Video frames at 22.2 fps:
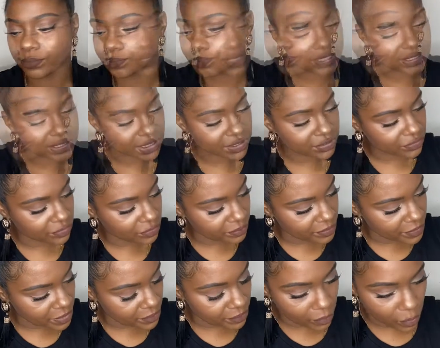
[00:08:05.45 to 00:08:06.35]
one is a little
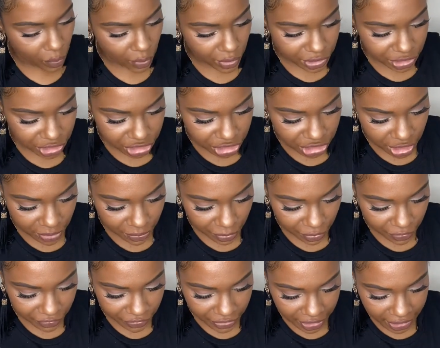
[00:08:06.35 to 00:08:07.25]
bit more
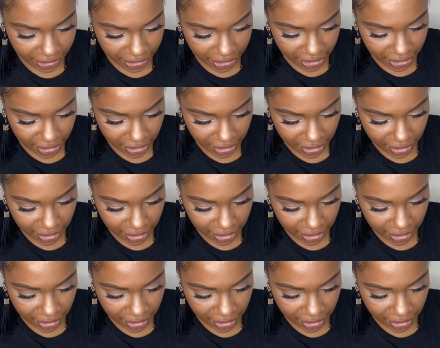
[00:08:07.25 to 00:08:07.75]
shimmery